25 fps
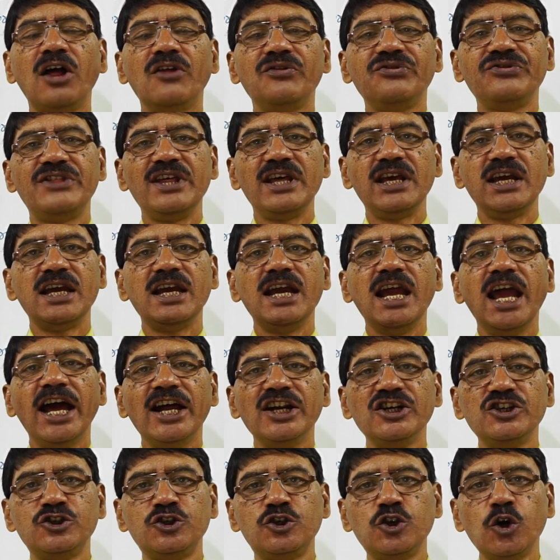They
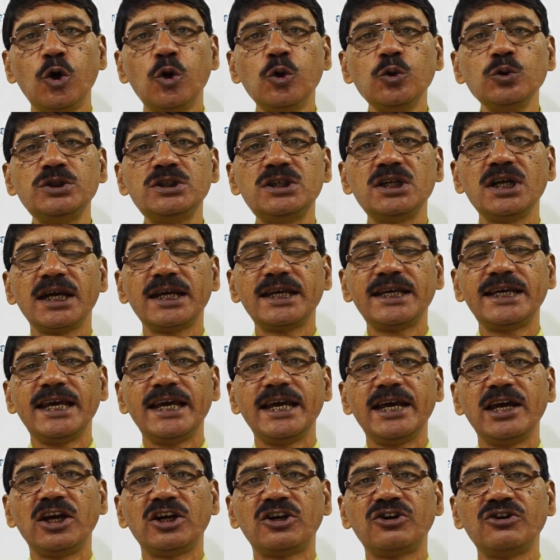don't
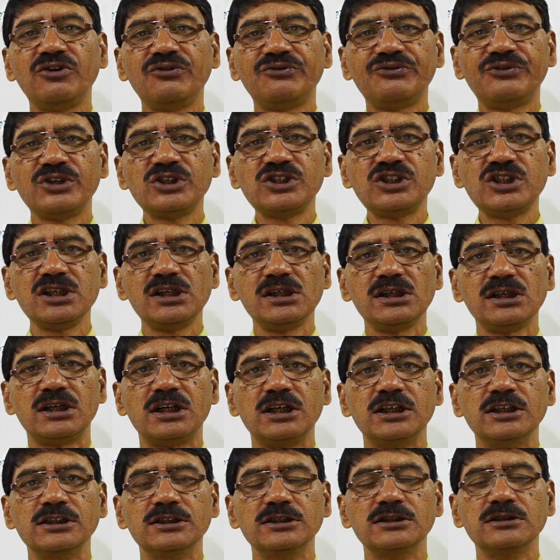care for
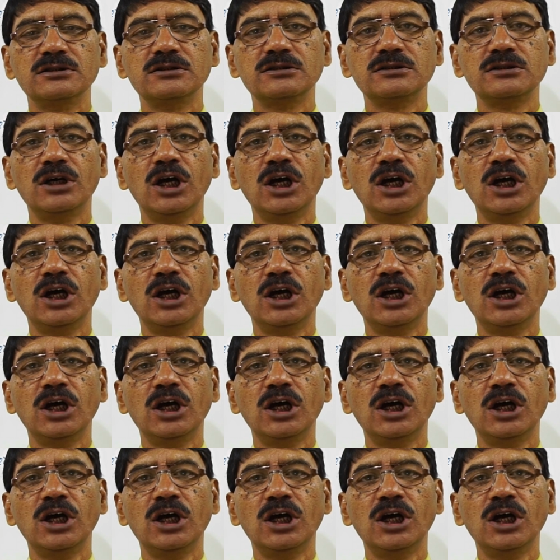children.